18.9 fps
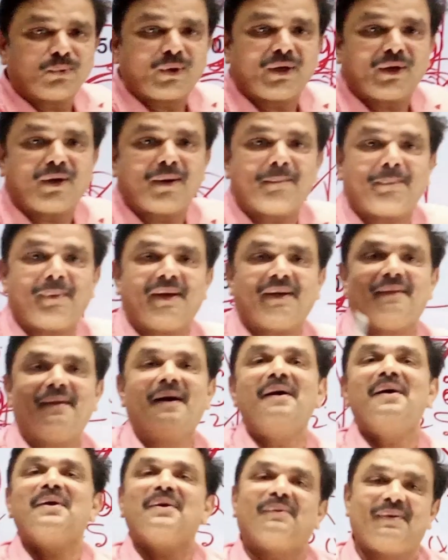you can complete
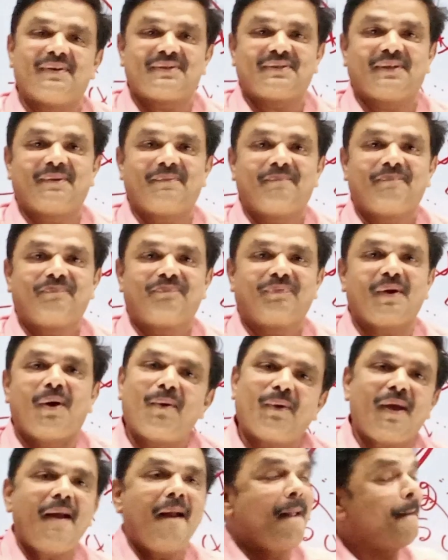the question. Okay,